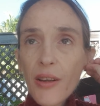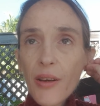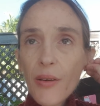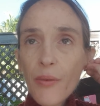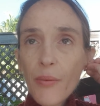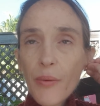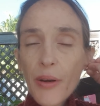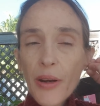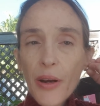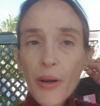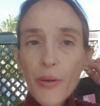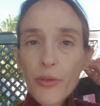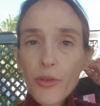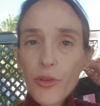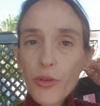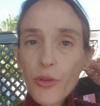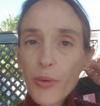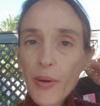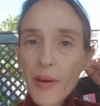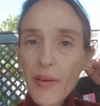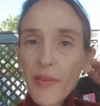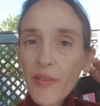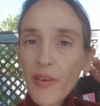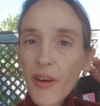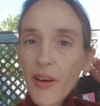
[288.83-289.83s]
when I was
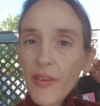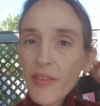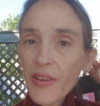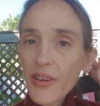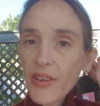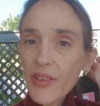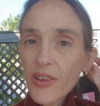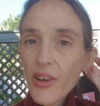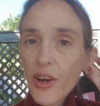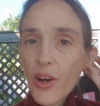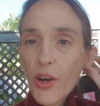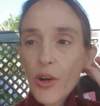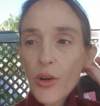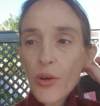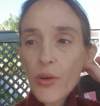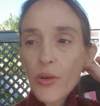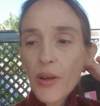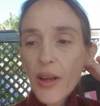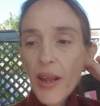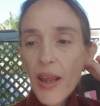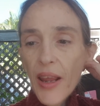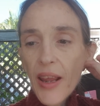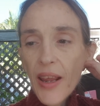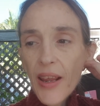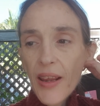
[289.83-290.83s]
25 years old
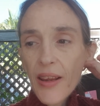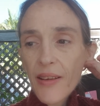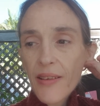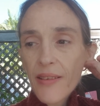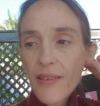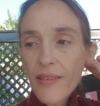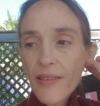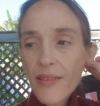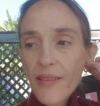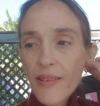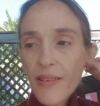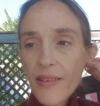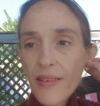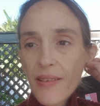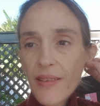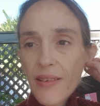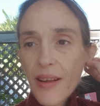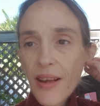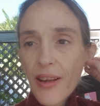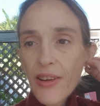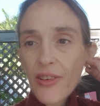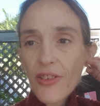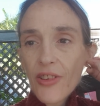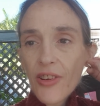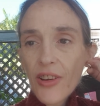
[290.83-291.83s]
and
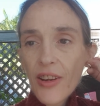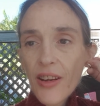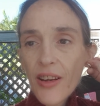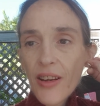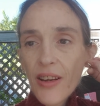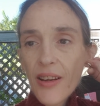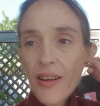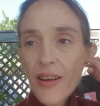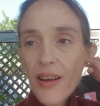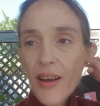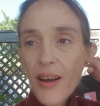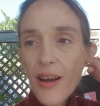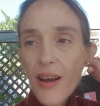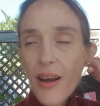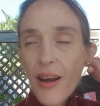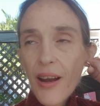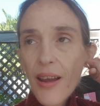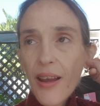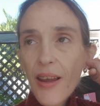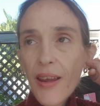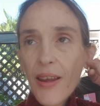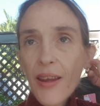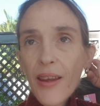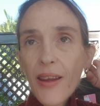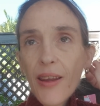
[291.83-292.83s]
catching
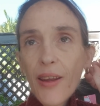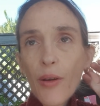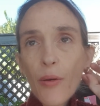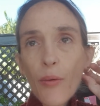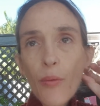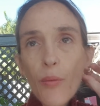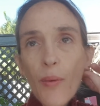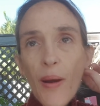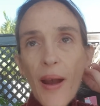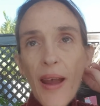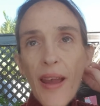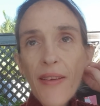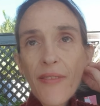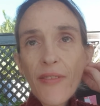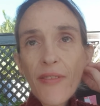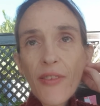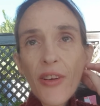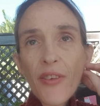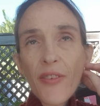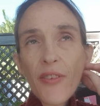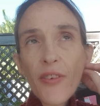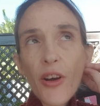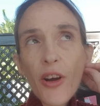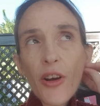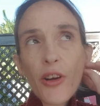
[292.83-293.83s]
a wave.
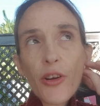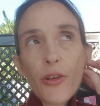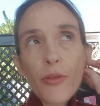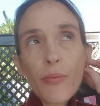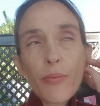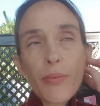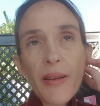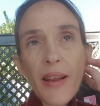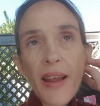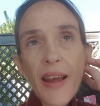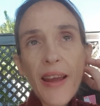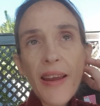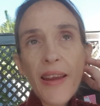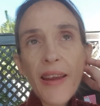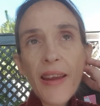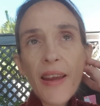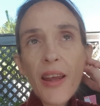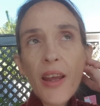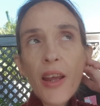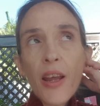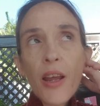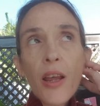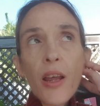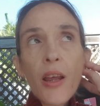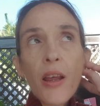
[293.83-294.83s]
If I could play
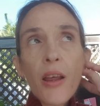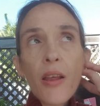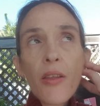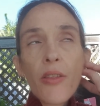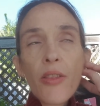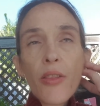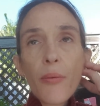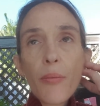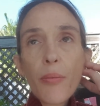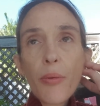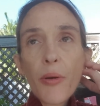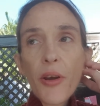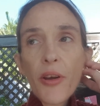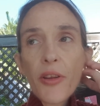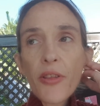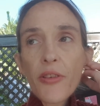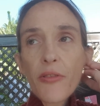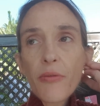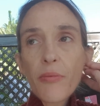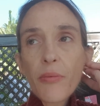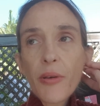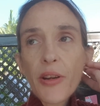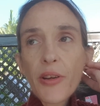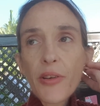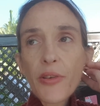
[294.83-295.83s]
the birth
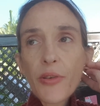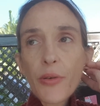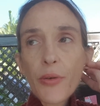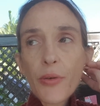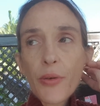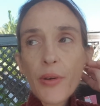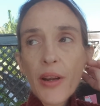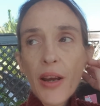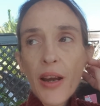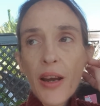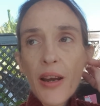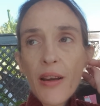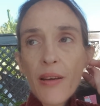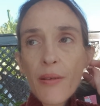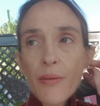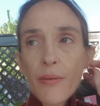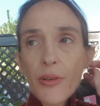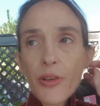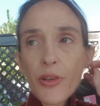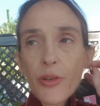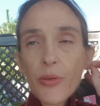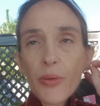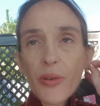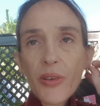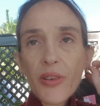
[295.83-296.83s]
of my daughter,
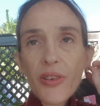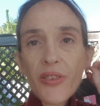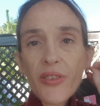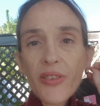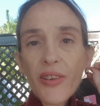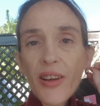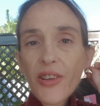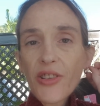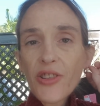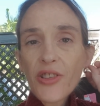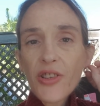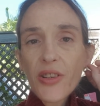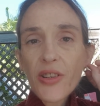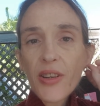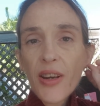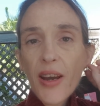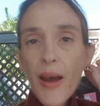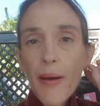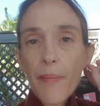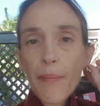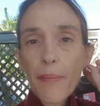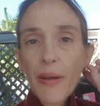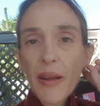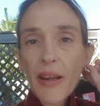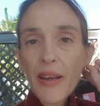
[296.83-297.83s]
which was such a
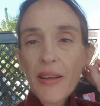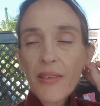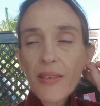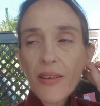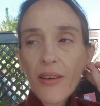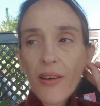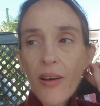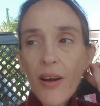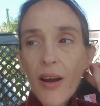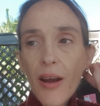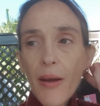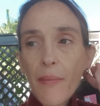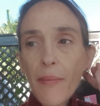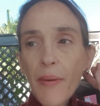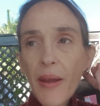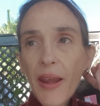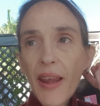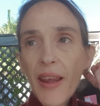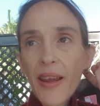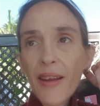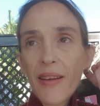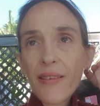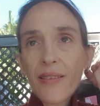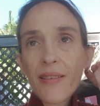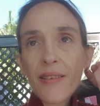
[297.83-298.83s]
happy time,
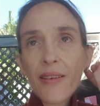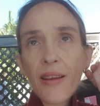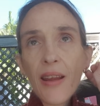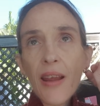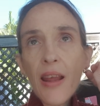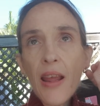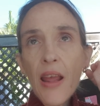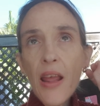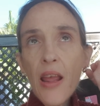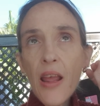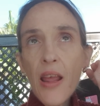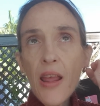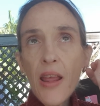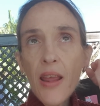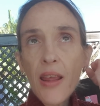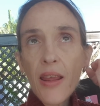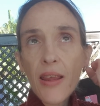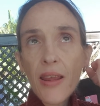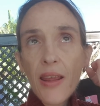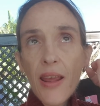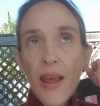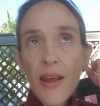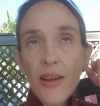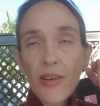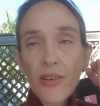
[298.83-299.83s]
and
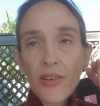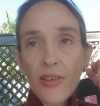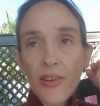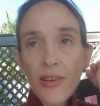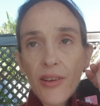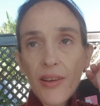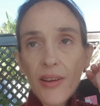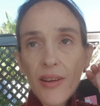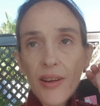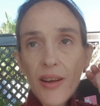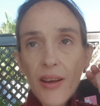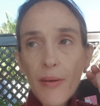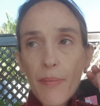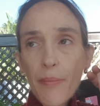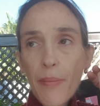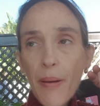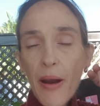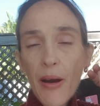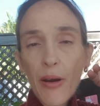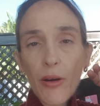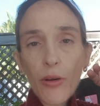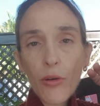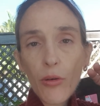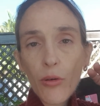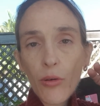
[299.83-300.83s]
catching a
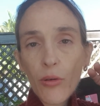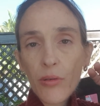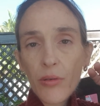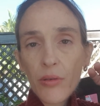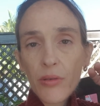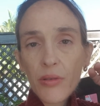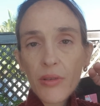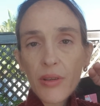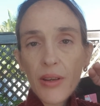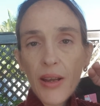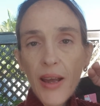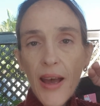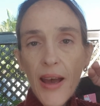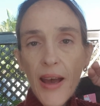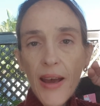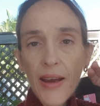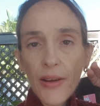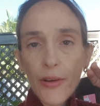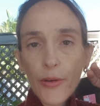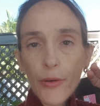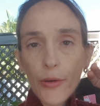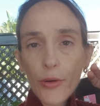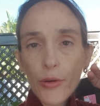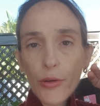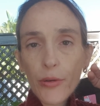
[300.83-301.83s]
barrel at
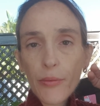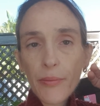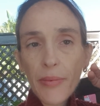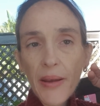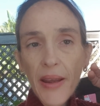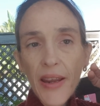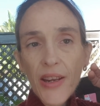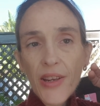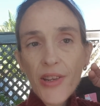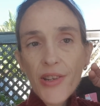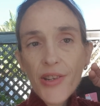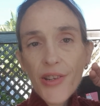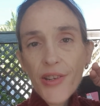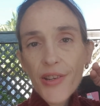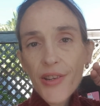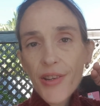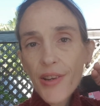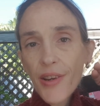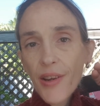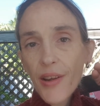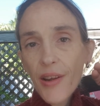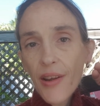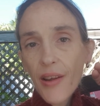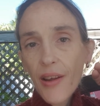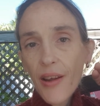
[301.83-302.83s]
Coolum Beach
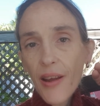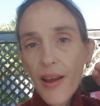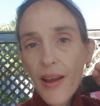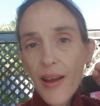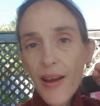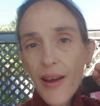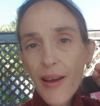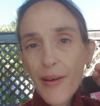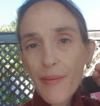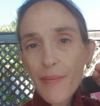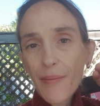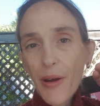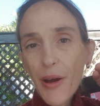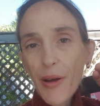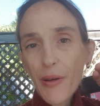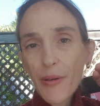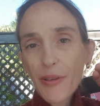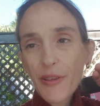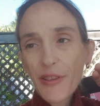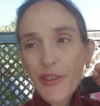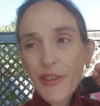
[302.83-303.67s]
I would